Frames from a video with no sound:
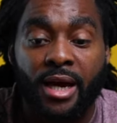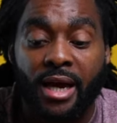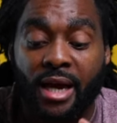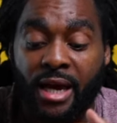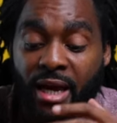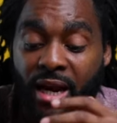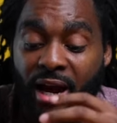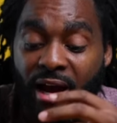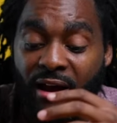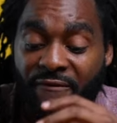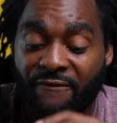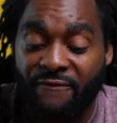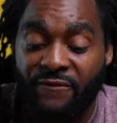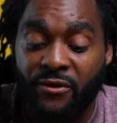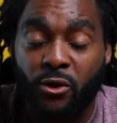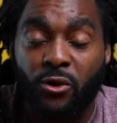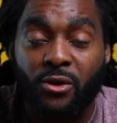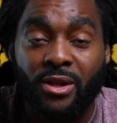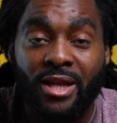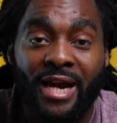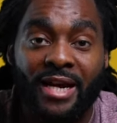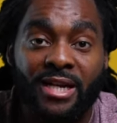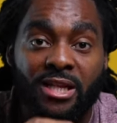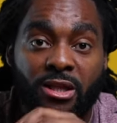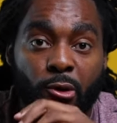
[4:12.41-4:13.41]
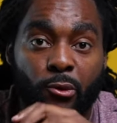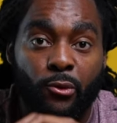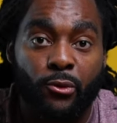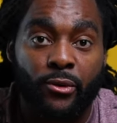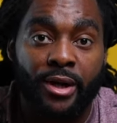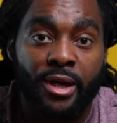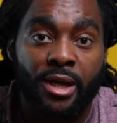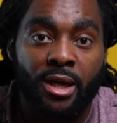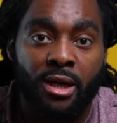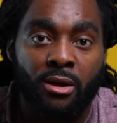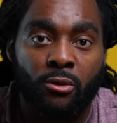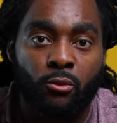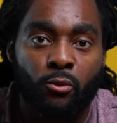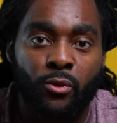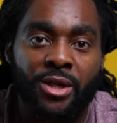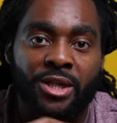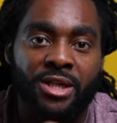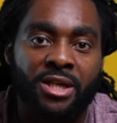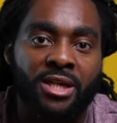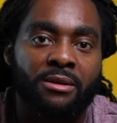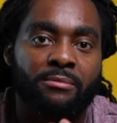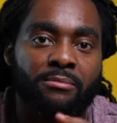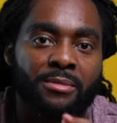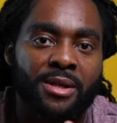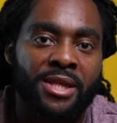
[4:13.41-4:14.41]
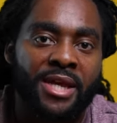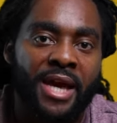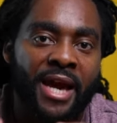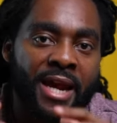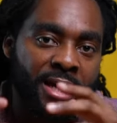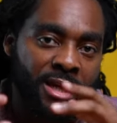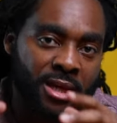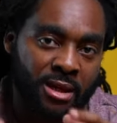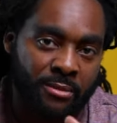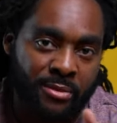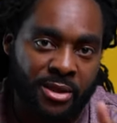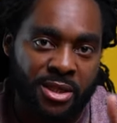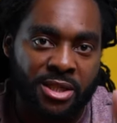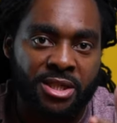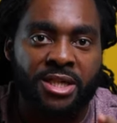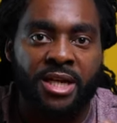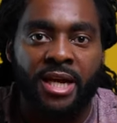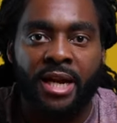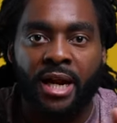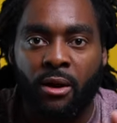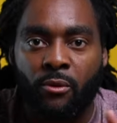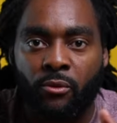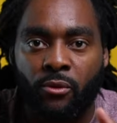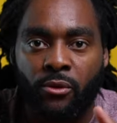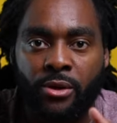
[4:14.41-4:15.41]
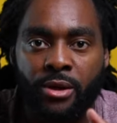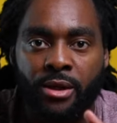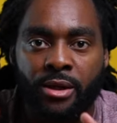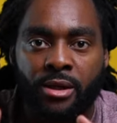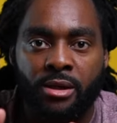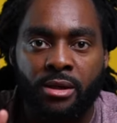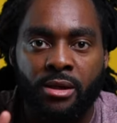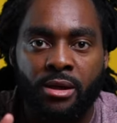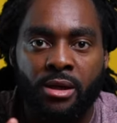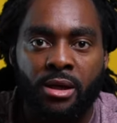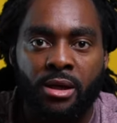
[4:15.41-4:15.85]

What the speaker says: And I felt like the Red would get me that image that I wanted.